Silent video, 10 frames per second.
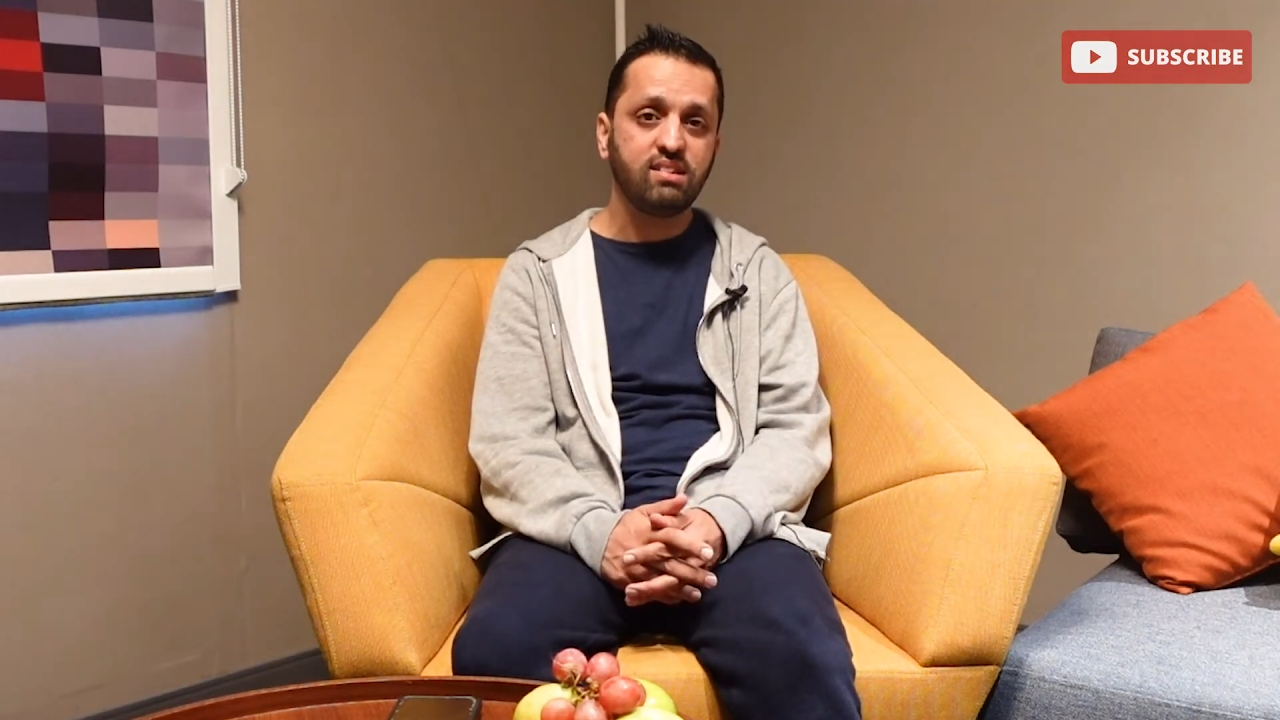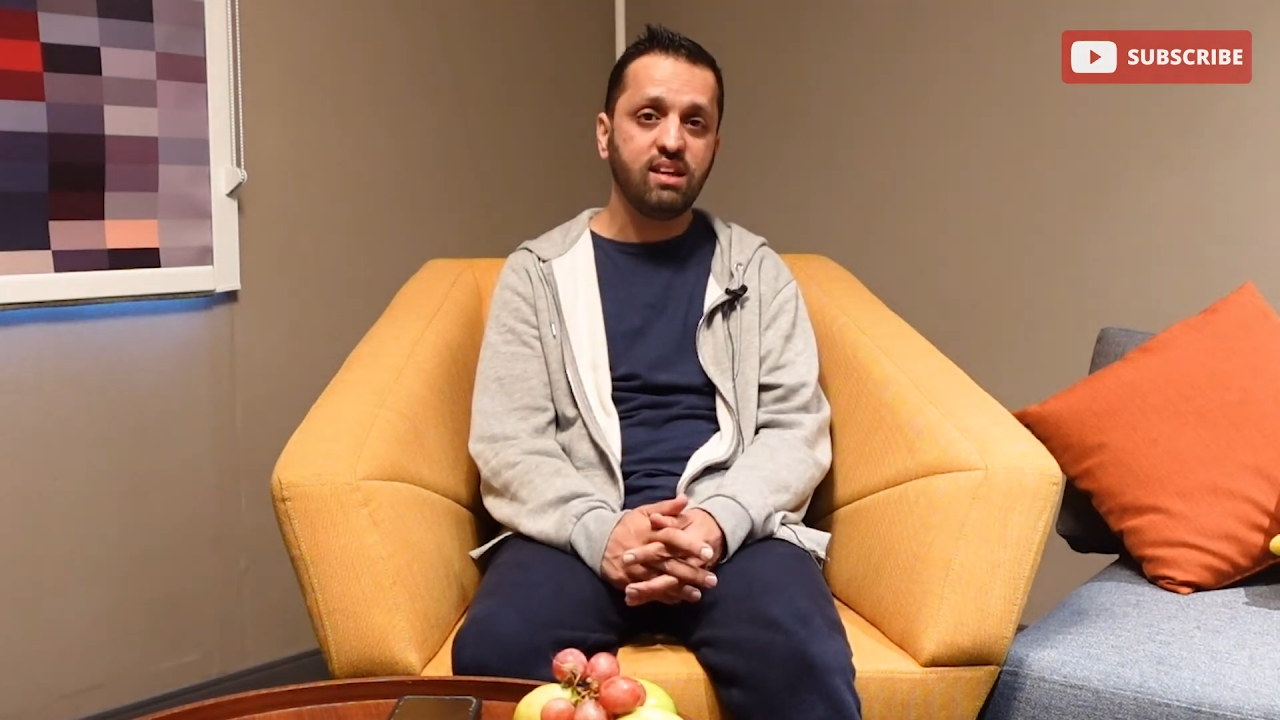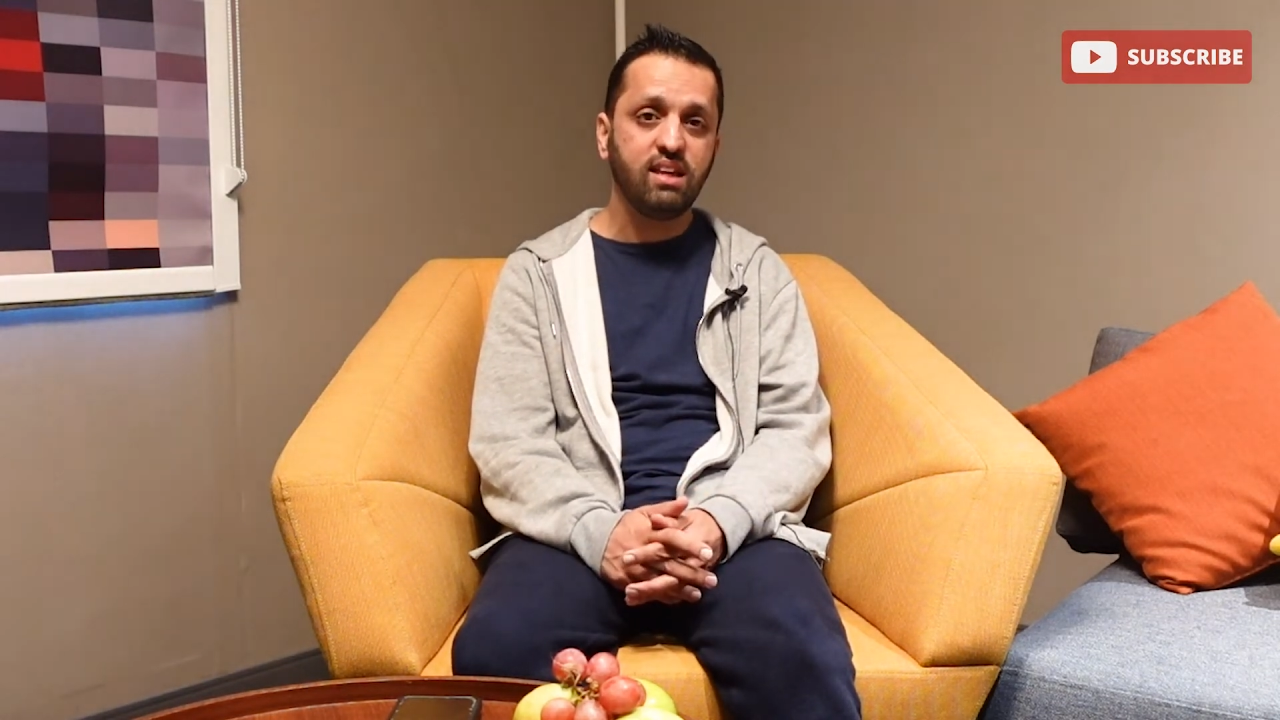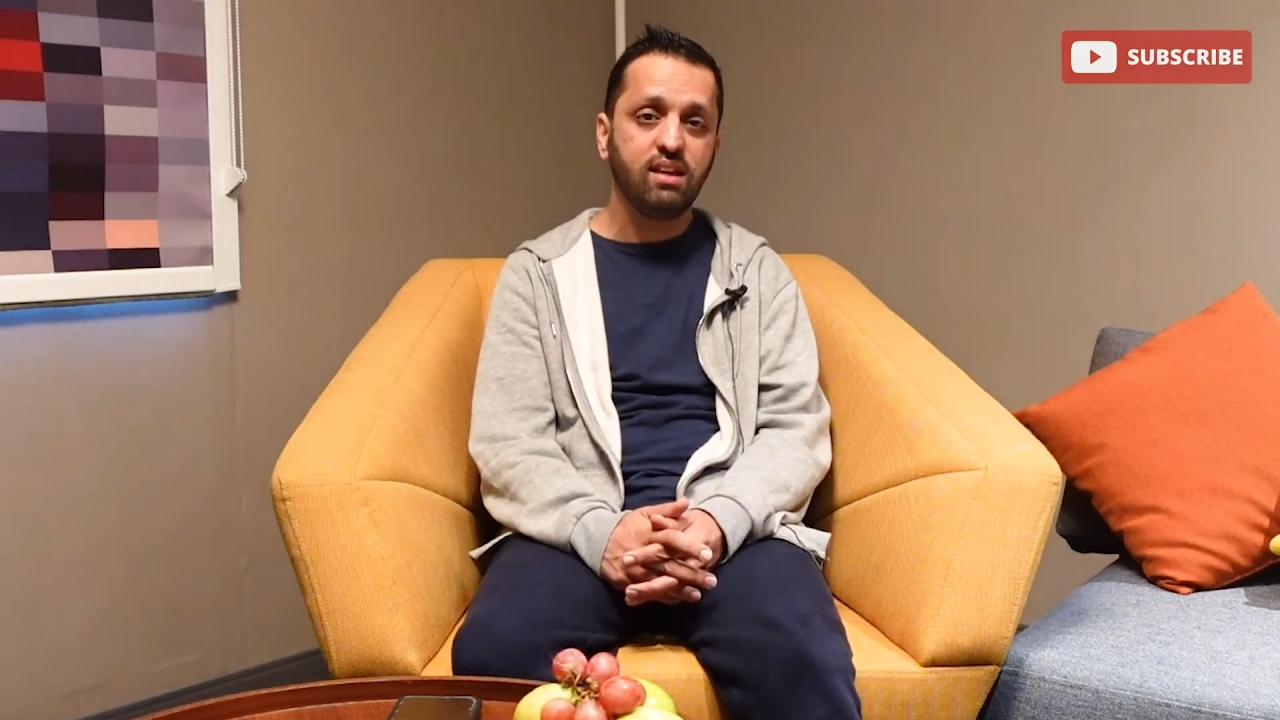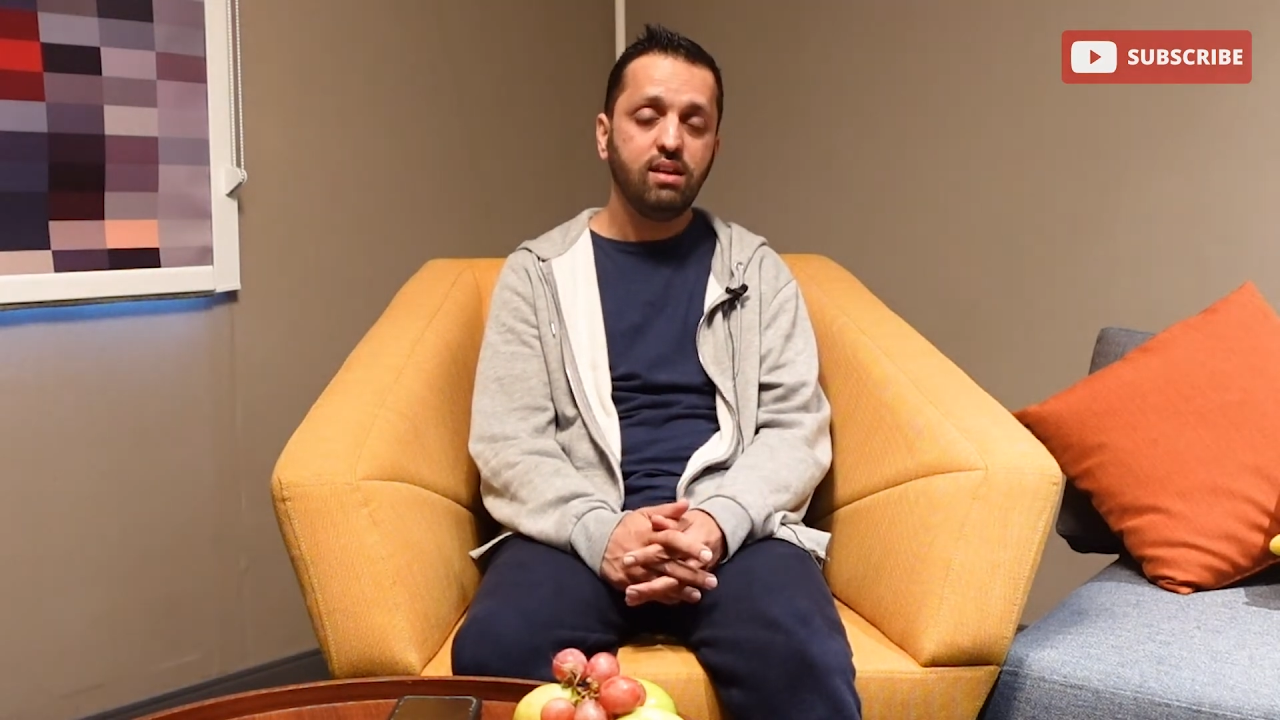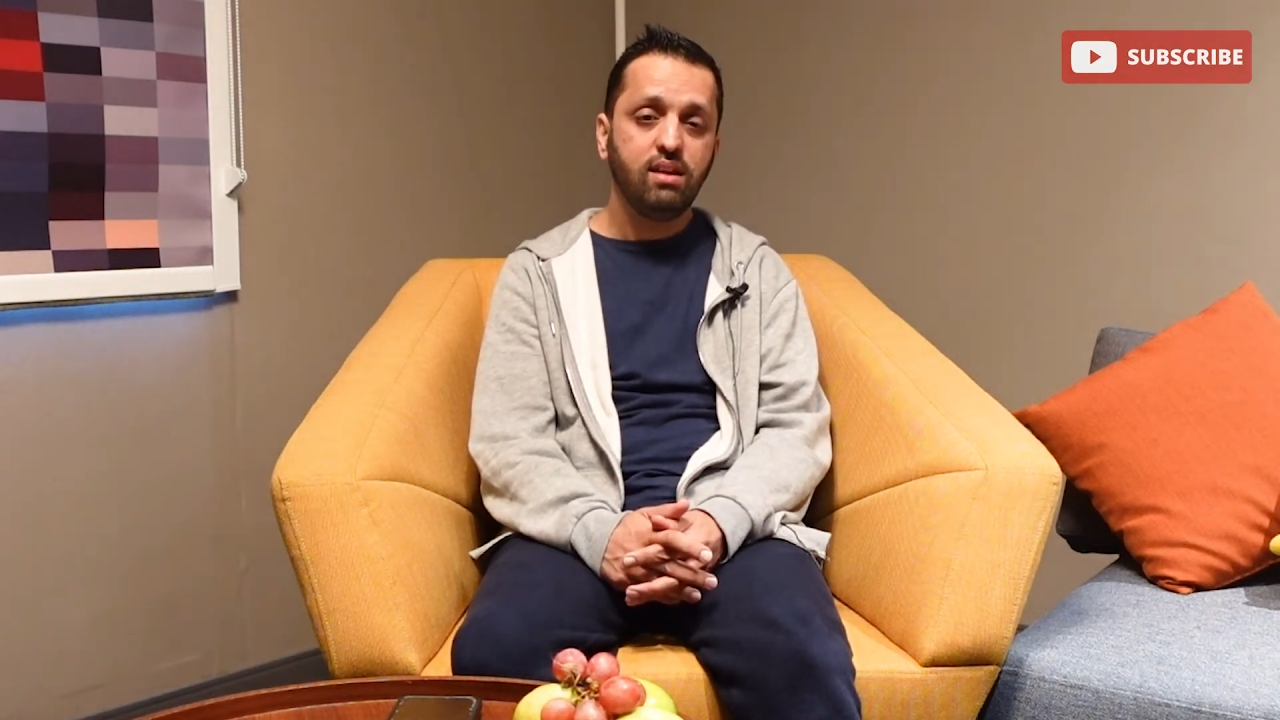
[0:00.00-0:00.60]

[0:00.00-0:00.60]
say,